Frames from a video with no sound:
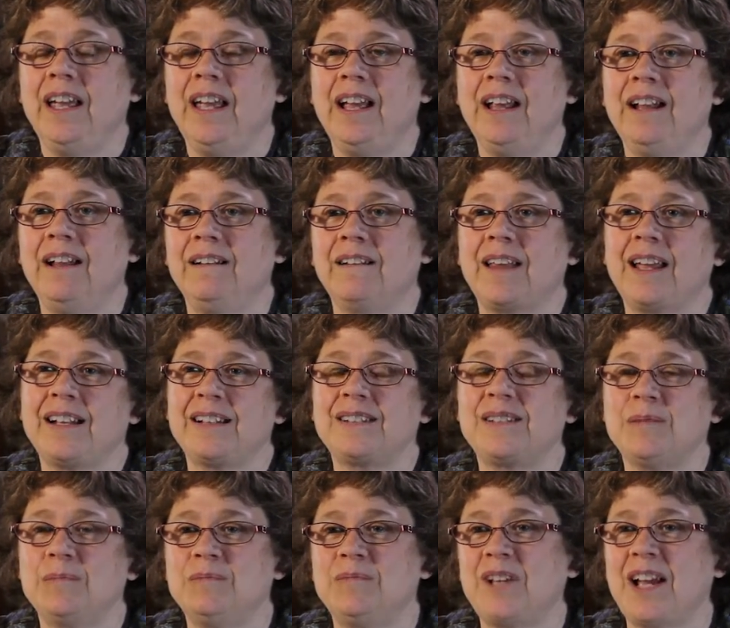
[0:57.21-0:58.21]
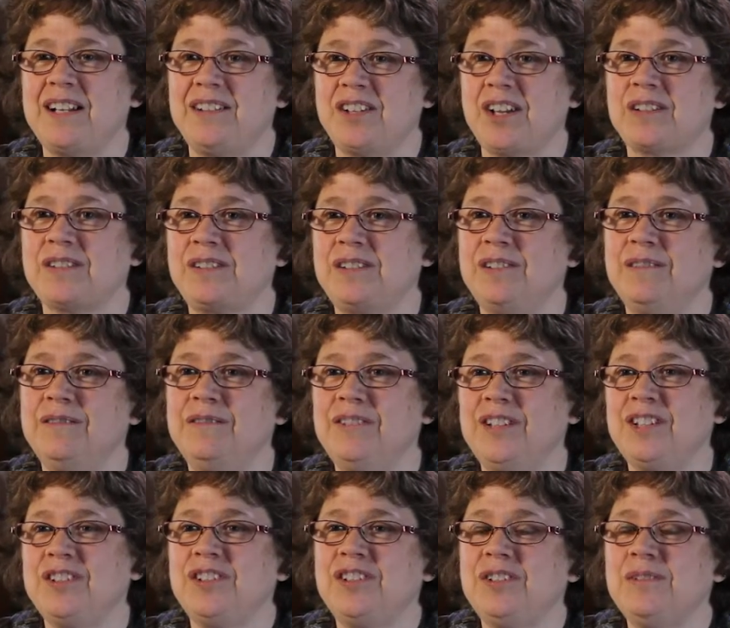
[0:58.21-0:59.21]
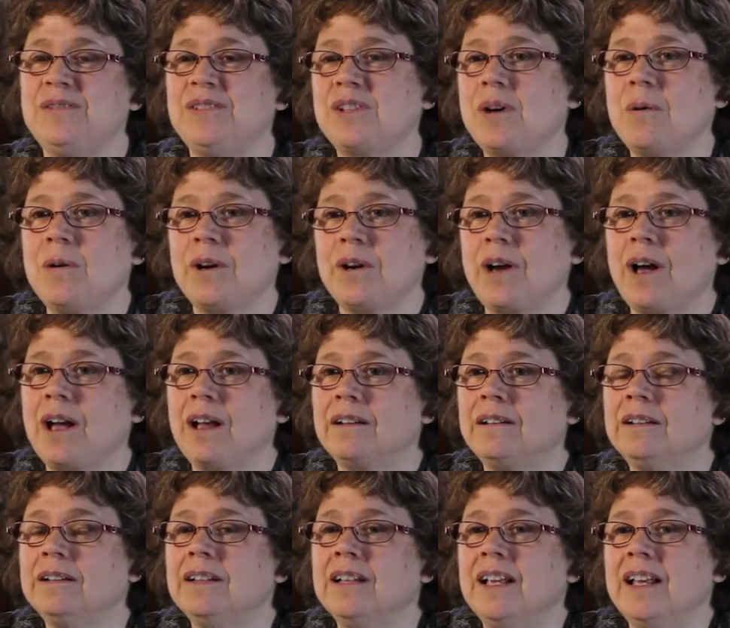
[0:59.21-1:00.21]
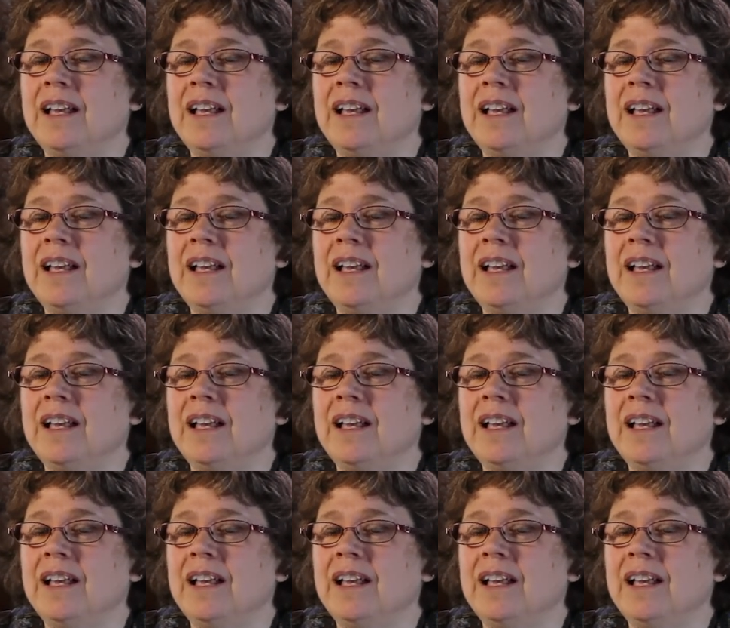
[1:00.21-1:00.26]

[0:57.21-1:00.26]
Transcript: and some digestive issues going on.